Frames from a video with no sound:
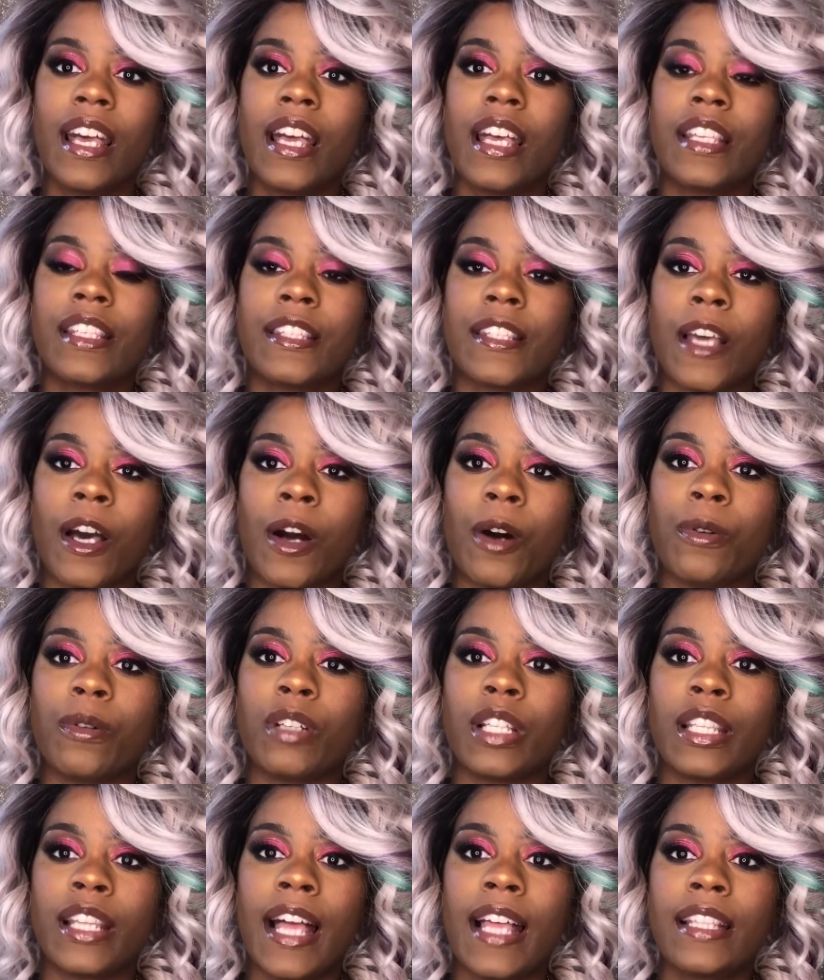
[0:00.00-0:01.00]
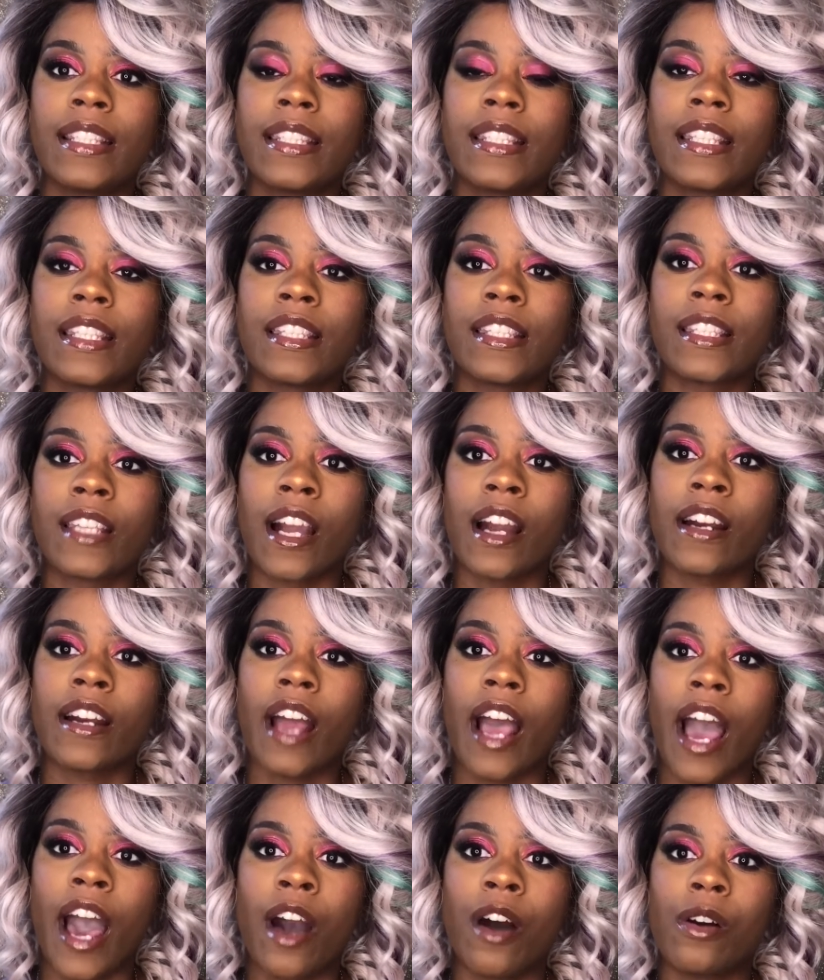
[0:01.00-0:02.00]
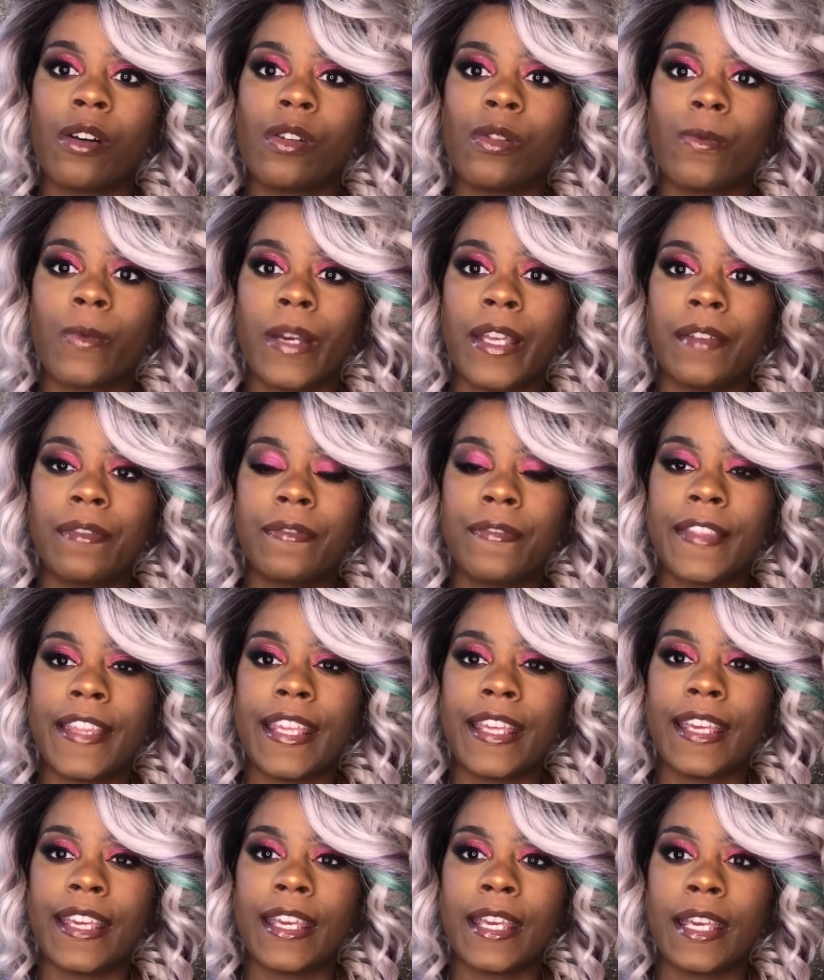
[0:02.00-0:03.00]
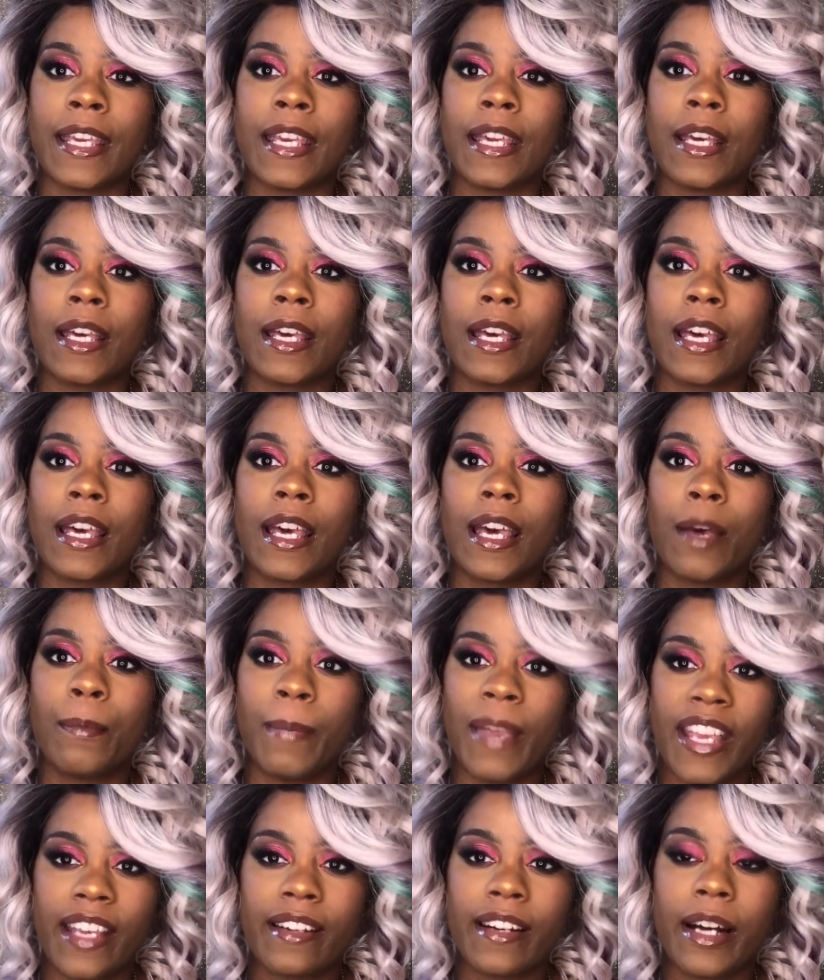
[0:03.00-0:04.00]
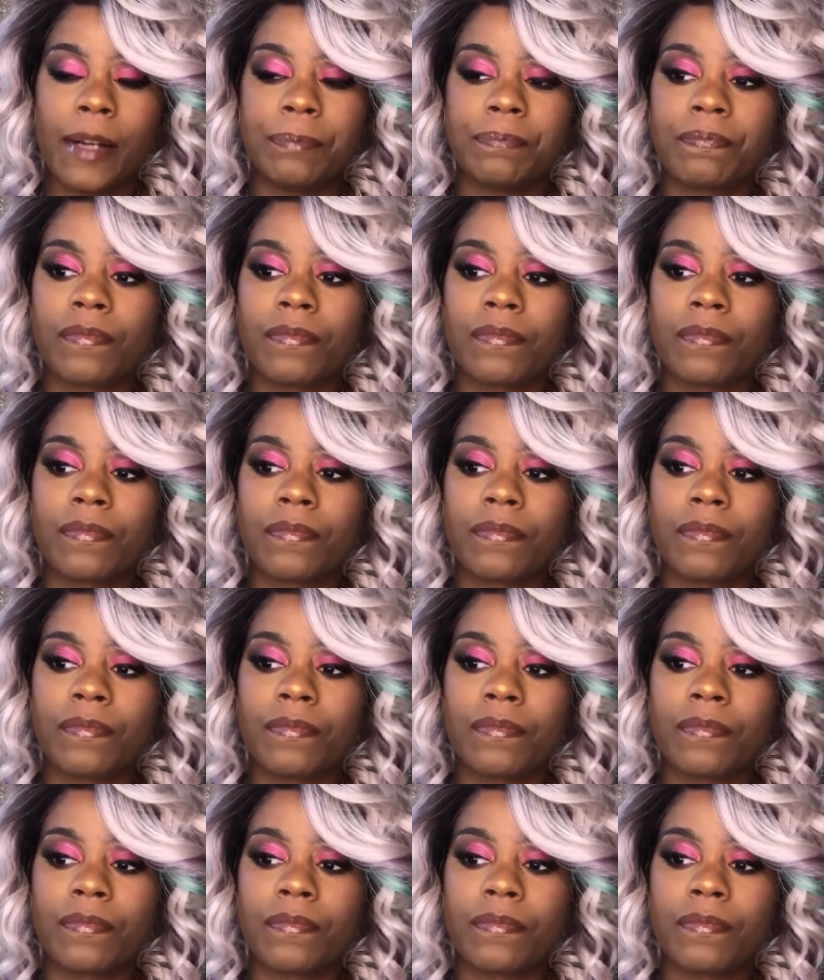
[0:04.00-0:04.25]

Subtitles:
So let's start out with the makeup.